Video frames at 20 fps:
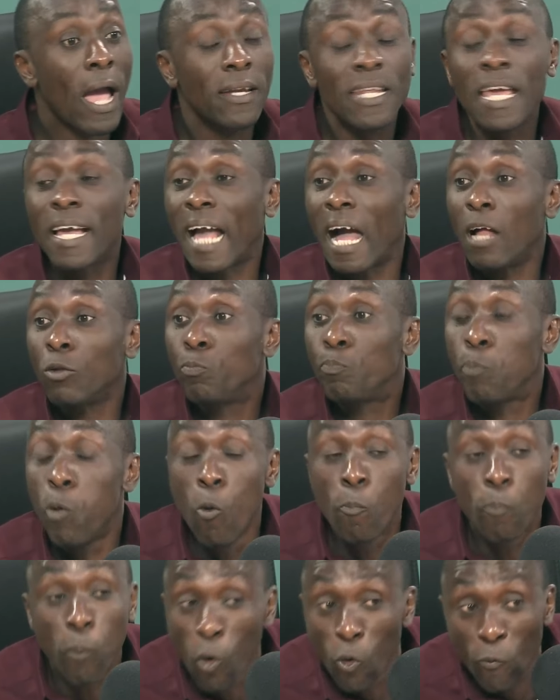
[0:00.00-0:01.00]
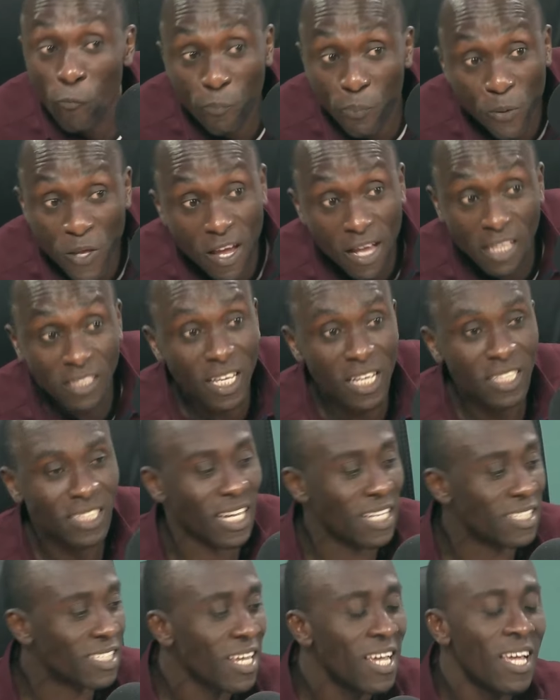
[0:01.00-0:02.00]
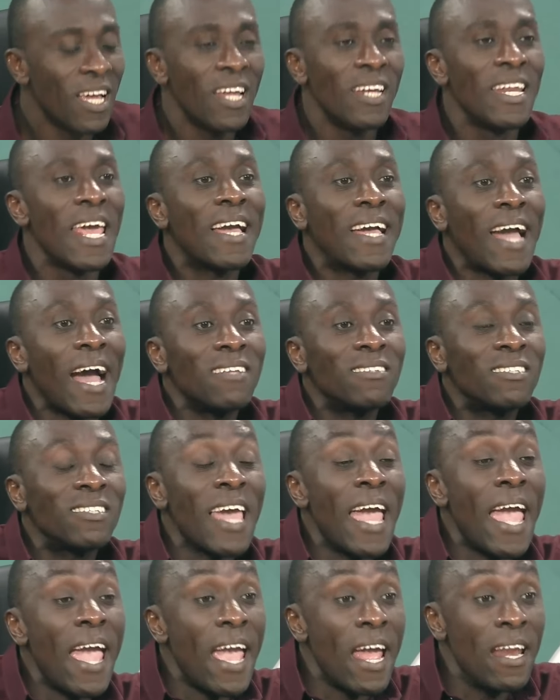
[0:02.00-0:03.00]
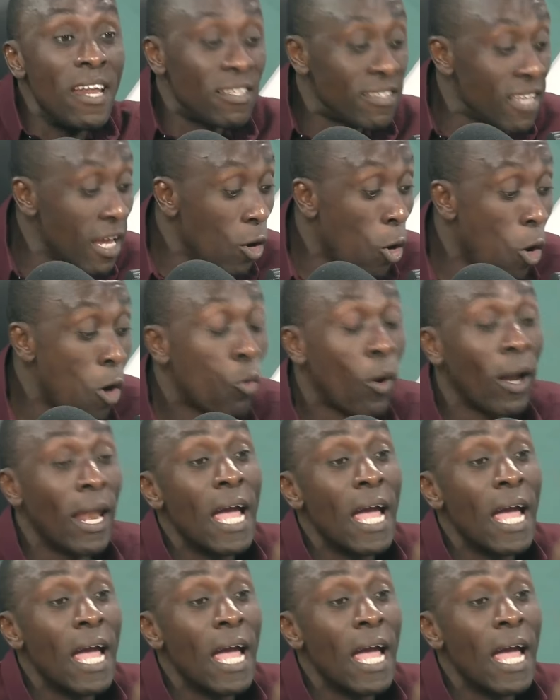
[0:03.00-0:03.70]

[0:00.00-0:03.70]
they can poo-poo PSHS. They can say anything. Oh,